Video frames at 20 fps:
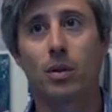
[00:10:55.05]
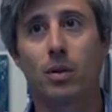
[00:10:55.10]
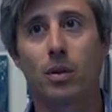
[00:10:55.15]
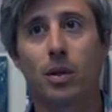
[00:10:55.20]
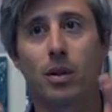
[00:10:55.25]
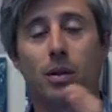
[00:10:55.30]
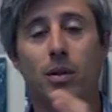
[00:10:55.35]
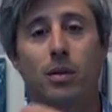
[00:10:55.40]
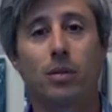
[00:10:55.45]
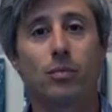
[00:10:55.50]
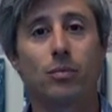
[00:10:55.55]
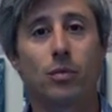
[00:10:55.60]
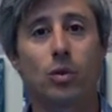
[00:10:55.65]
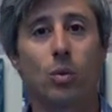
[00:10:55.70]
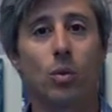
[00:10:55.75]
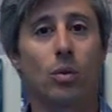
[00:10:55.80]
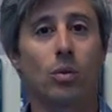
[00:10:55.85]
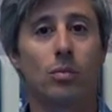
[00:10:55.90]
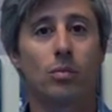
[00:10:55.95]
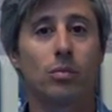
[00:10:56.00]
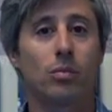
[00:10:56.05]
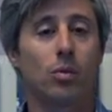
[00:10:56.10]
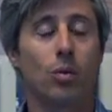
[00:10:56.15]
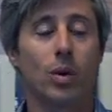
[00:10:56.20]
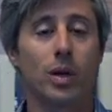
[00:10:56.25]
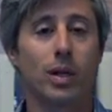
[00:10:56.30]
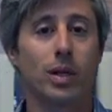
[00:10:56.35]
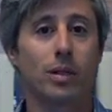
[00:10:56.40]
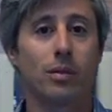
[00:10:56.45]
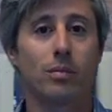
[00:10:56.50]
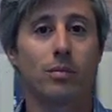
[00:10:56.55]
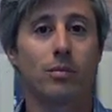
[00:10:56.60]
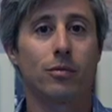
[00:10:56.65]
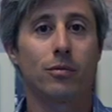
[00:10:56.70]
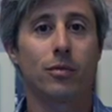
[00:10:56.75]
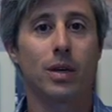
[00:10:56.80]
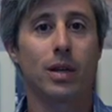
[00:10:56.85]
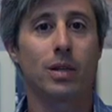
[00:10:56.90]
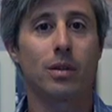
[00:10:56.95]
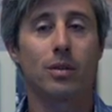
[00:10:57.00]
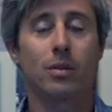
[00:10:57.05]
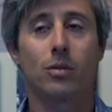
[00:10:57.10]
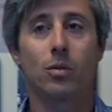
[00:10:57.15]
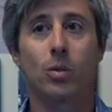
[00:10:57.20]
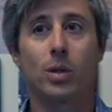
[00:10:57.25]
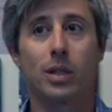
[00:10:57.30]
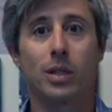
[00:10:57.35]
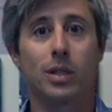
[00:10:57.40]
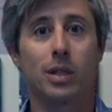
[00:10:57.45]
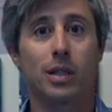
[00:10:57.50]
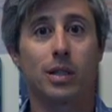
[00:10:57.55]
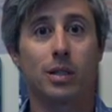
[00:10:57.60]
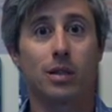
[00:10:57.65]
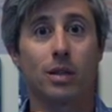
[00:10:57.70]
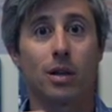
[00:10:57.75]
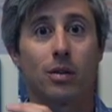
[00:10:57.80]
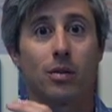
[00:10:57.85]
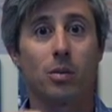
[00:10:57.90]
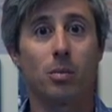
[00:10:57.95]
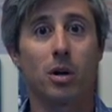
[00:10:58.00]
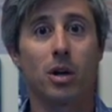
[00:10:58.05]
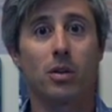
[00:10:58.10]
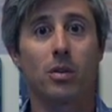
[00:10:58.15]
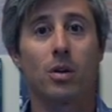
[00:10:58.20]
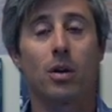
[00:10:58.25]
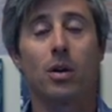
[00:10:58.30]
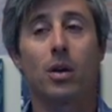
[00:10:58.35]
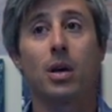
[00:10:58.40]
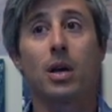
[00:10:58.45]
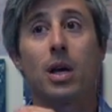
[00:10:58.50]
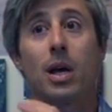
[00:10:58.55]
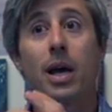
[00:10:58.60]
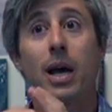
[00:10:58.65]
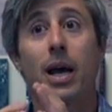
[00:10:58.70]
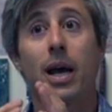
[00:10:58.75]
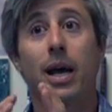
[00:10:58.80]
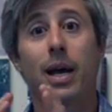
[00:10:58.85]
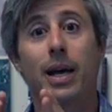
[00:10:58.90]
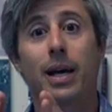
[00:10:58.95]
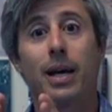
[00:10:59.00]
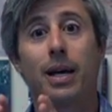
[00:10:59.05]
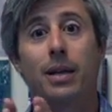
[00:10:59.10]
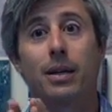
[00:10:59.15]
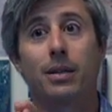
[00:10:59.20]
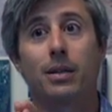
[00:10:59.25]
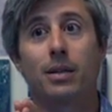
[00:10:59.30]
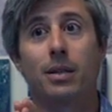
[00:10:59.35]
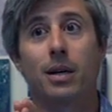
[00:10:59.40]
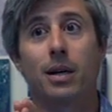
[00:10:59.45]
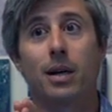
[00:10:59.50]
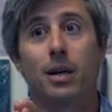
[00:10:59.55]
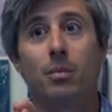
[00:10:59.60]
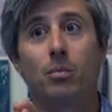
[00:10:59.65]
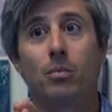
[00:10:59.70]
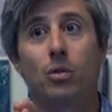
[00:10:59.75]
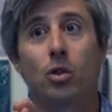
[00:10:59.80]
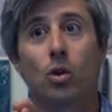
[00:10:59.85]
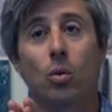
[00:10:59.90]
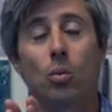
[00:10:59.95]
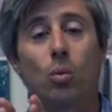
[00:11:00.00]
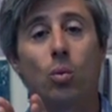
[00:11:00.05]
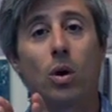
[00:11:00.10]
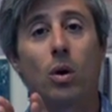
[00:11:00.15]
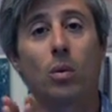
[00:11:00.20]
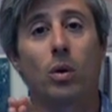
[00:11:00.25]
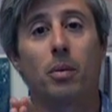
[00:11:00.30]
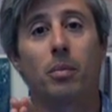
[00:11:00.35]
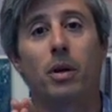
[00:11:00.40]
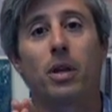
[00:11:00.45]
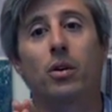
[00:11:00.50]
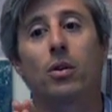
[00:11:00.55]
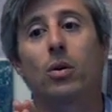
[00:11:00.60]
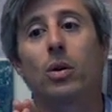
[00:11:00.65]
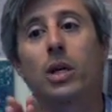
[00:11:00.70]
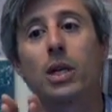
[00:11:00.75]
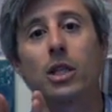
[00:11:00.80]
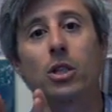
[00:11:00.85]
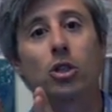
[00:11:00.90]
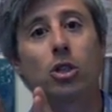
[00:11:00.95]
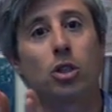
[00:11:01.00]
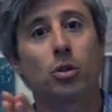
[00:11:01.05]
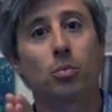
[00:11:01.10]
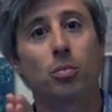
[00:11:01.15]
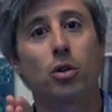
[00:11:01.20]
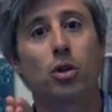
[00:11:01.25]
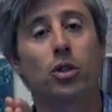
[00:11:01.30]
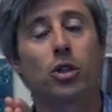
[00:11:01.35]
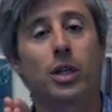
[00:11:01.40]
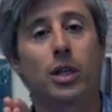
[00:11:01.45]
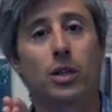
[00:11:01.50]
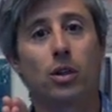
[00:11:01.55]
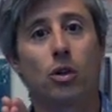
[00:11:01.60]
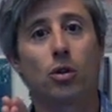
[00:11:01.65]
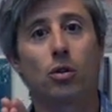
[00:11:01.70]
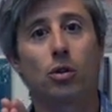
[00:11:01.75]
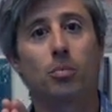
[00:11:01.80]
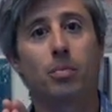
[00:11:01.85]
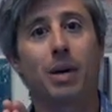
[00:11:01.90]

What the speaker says: at the 25th, 26th of the month. And so what we've been doing is just pushing those